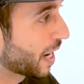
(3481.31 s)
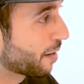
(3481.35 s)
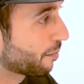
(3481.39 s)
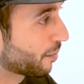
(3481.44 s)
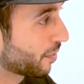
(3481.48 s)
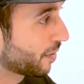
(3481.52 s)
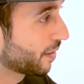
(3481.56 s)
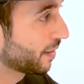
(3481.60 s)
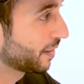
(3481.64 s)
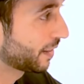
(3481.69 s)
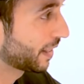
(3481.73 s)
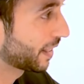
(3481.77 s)

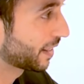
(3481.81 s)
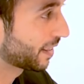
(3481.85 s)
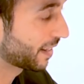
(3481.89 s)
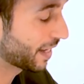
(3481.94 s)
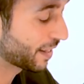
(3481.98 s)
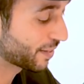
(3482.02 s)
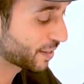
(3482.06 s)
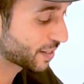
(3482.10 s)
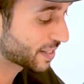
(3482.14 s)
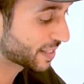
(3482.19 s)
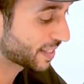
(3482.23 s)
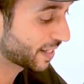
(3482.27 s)
camera at,
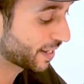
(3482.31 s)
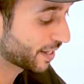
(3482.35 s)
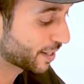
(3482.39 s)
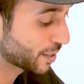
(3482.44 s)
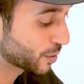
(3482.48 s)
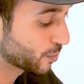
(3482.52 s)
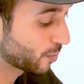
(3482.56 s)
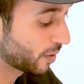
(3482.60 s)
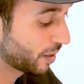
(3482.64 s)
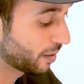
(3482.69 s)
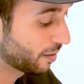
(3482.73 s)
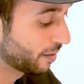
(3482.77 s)
at the start
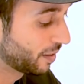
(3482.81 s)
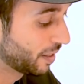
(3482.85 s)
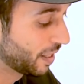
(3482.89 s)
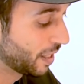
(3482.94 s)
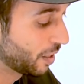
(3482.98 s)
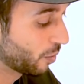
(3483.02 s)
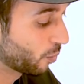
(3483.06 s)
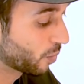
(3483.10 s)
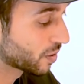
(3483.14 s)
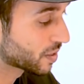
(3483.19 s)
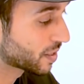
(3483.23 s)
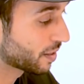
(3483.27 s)
as well,
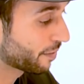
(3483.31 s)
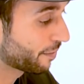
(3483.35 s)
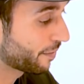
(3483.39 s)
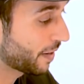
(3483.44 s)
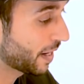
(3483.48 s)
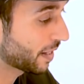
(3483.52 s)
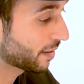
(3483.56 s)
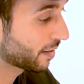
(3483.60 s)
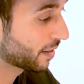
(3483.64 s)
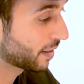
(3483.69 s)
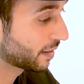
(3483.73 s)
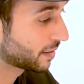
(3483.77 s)
was the
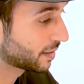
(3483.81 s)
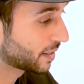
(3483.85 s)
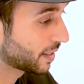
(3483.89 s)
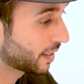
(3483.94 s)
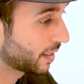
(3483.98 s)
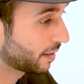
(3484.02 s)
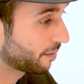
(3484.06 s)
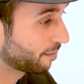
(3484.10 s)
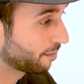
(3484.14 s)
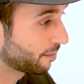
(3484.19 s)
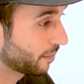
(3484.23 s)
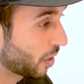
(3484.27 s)
fact that
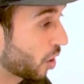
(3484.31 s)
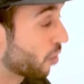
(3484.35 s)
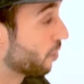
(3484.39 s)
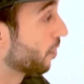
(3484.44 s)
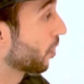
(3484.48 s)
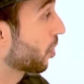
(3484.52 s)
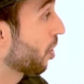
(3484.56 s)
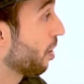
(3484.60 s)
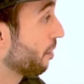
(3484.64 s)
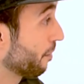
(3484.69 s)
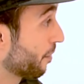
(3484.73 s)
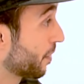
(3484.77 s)
um,
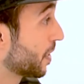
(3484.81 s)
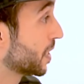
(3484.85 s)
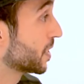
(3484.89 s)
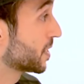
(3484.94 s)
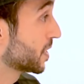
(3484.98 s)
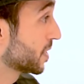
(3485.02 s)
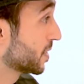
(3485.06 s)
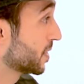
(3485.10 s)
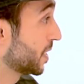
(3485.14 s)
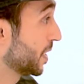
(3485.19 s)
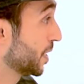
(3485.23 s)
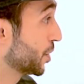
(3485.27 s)

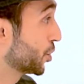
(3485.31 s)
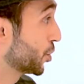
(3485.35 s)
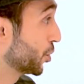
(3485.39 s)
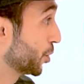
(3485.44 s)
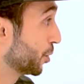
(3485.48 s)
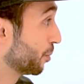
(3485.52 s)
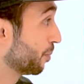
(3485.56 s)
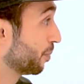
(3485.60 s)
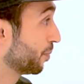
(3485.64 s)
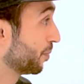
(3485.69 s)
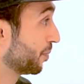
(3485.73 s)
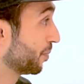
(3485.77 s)
overconfidence is an issue.